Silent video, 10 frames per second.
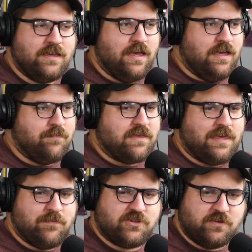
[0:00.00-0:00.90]
Um, the
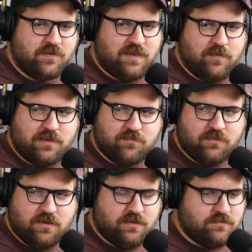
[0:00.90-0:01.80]
chemistry with Emily
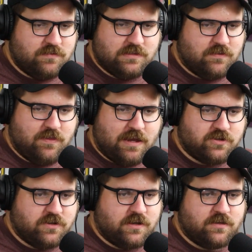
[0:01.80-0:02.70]
Blunt is
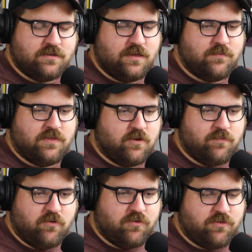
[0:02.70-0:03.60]
electric. I mean, they're
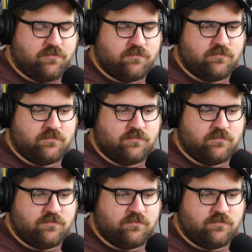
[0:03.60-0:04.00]
both